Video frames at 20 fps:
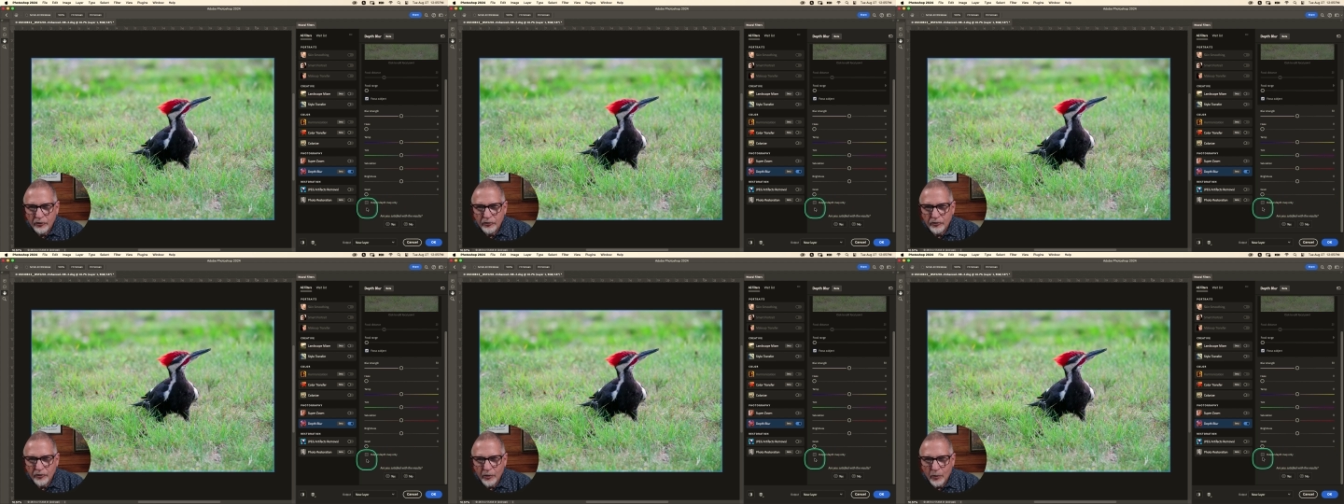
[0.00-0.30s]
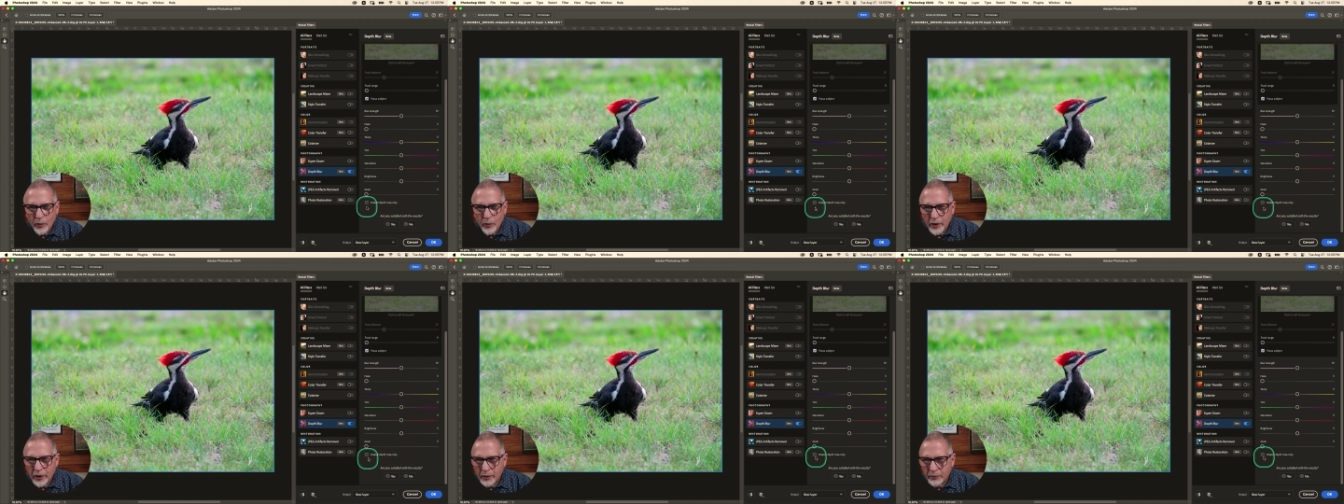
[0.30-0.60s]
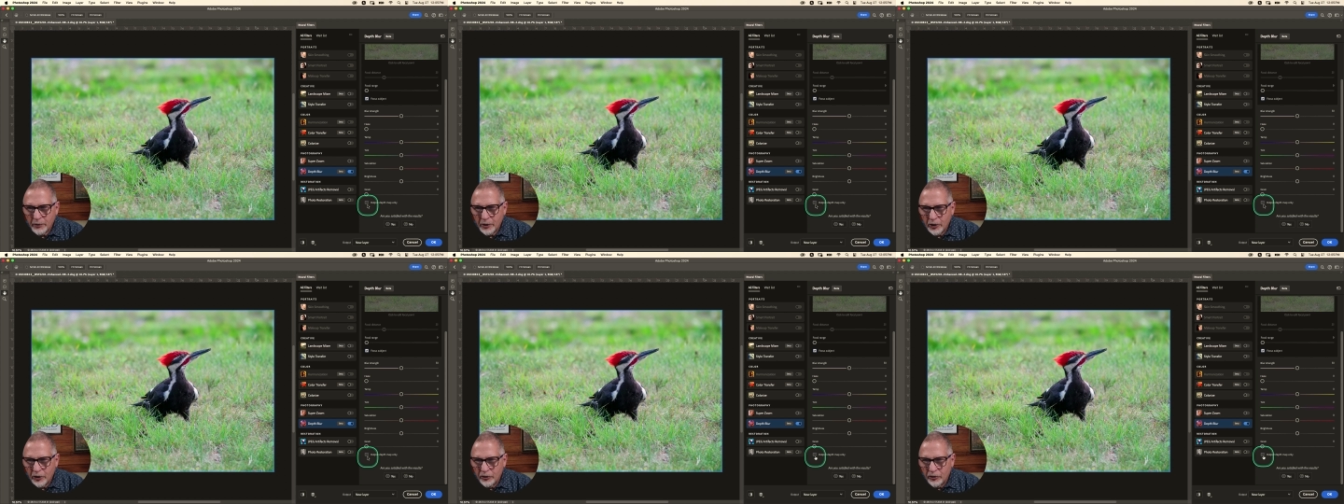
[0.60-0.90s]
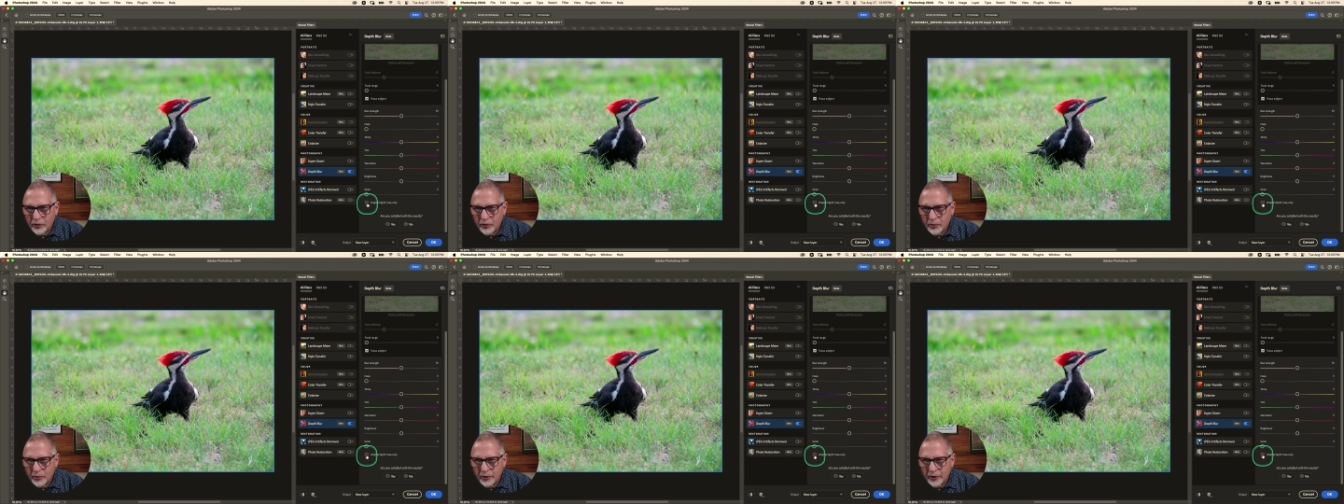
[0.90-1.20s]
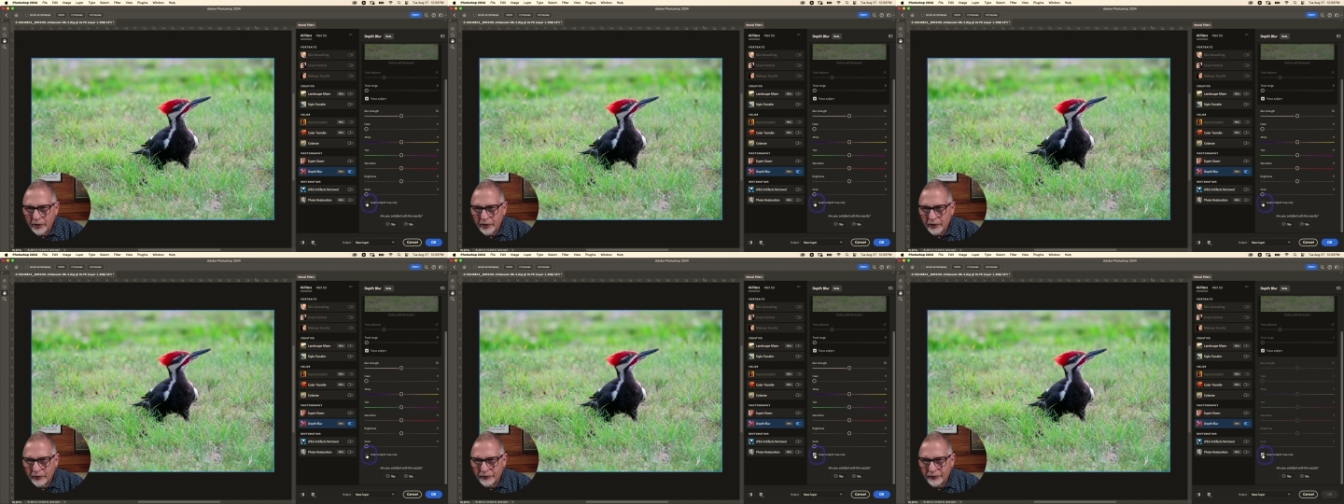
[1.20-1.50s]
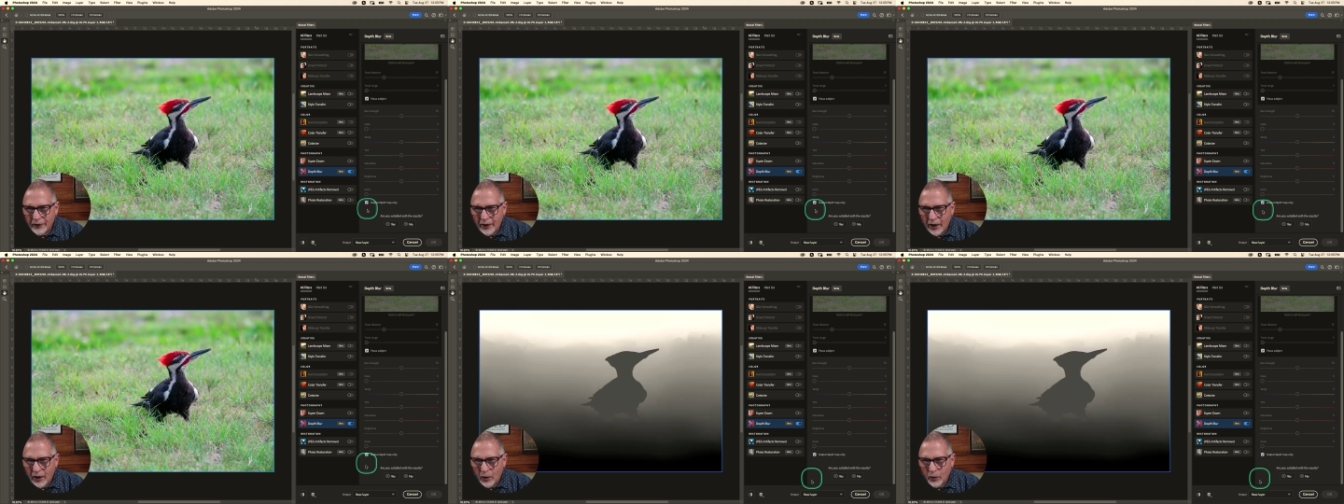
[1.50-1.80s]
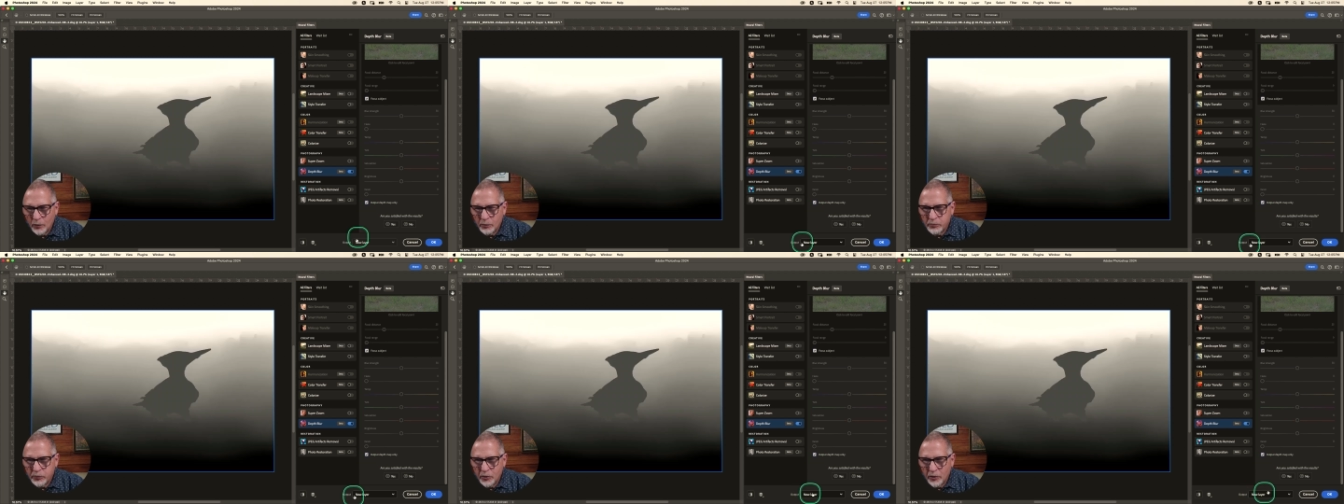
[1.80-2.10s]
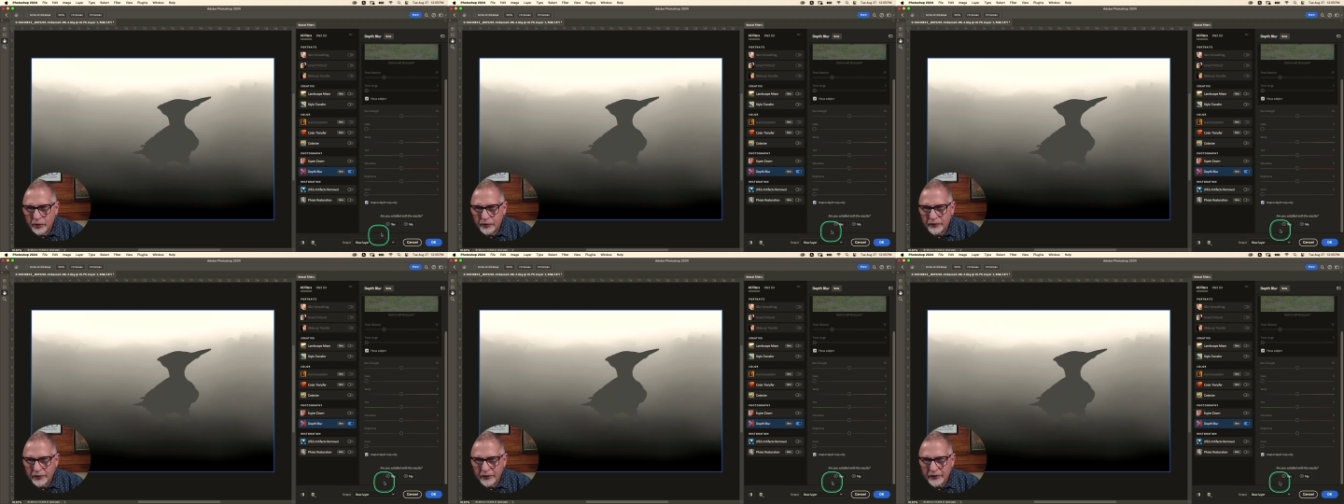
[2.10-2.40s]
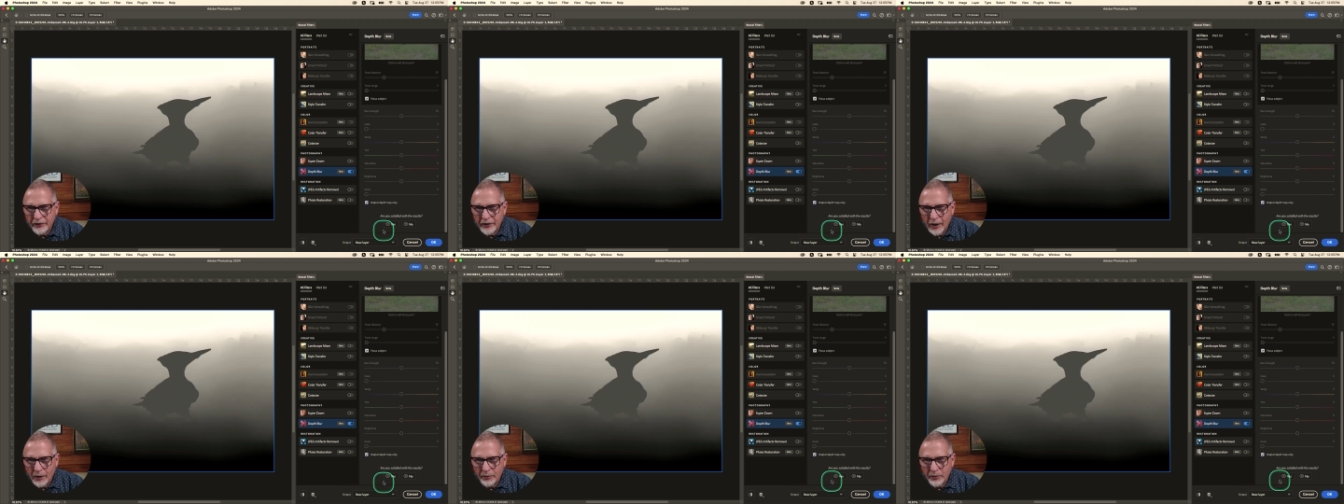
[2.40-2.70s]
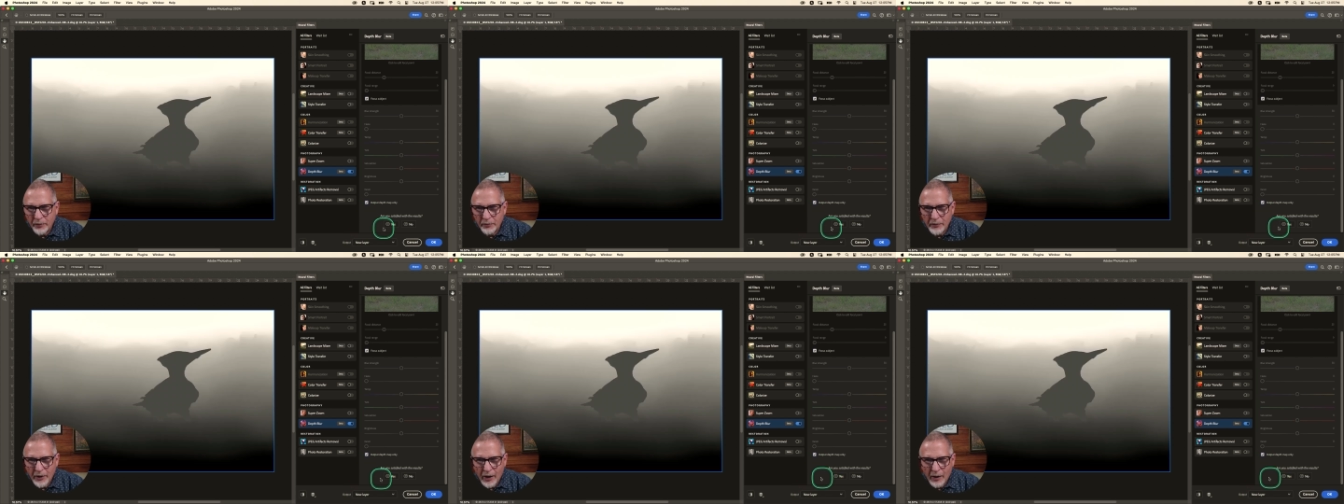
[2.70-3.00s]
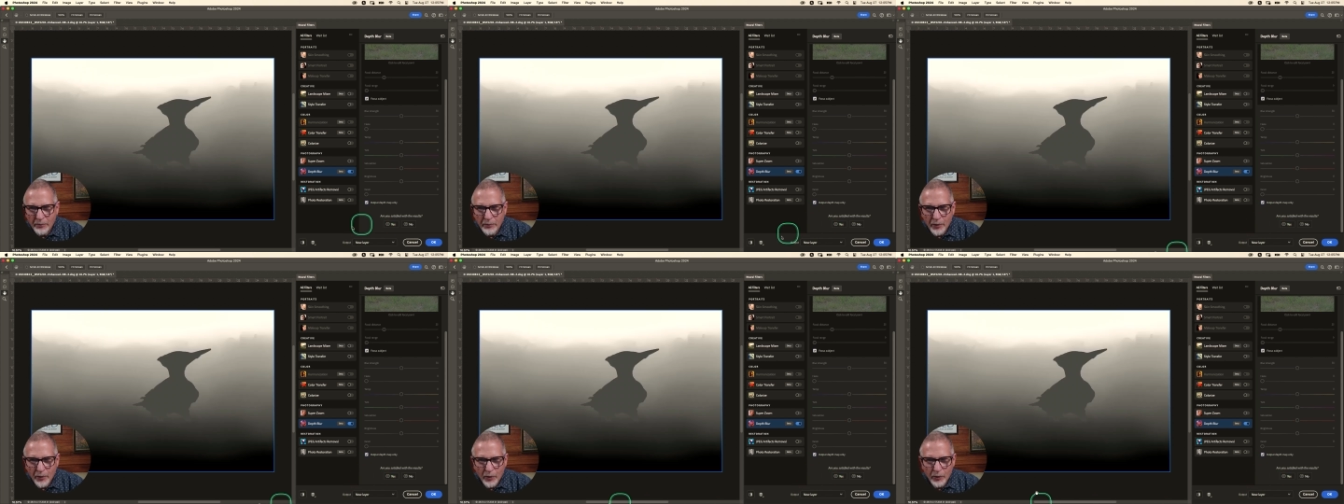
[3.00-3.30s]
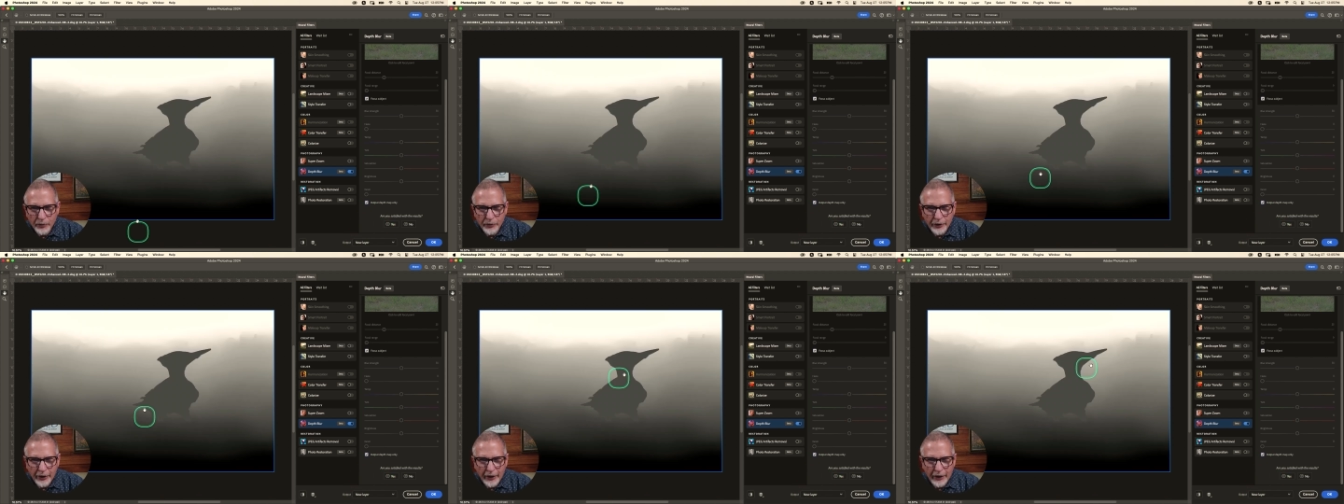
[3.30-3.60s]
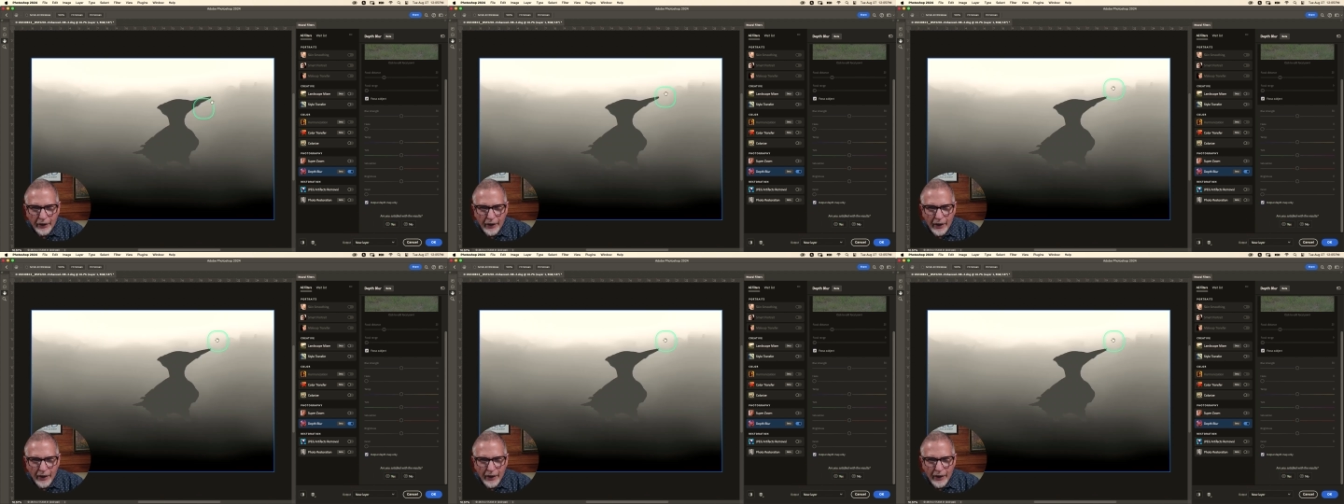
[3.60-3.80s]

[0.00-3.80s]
So what I'm going to do is output the depth map only,